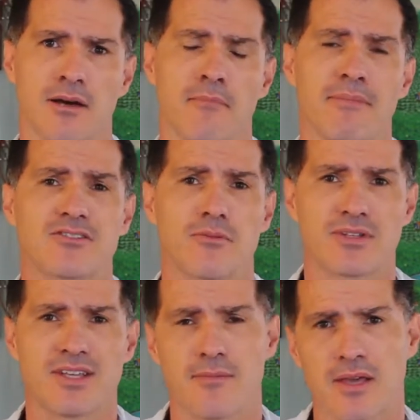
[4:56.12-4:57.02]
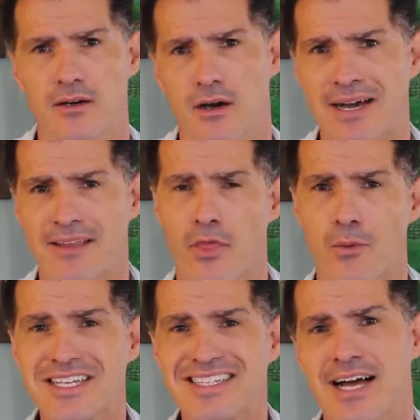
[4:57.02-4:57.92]
uh, Mesopotamia, about
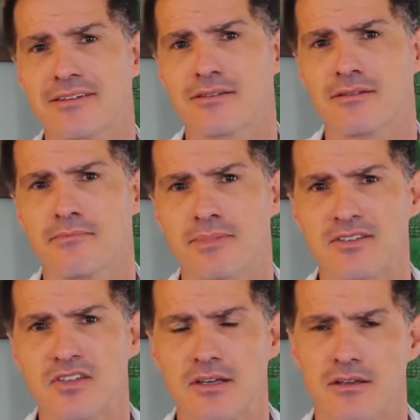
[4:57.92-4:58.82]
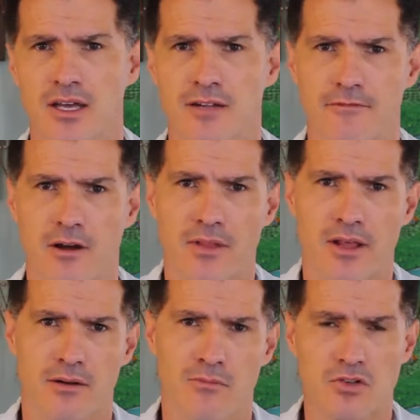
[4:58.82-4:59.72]
three thousand B C. and from
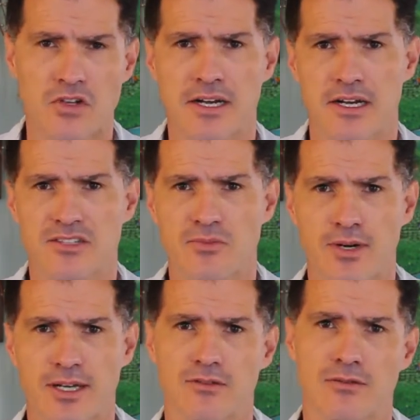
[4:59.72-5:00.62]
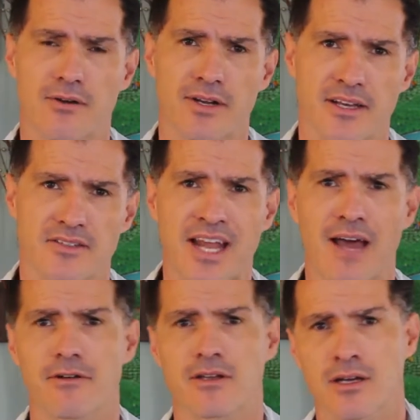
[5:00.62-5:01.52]
there most likely spread to areas in
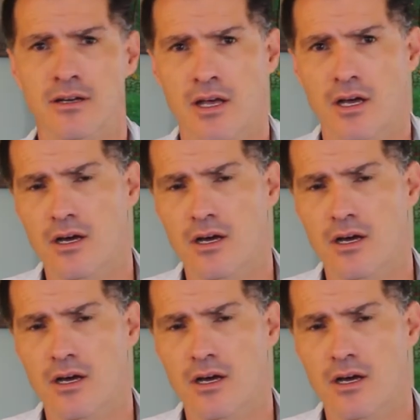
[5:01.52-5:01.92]
Africa,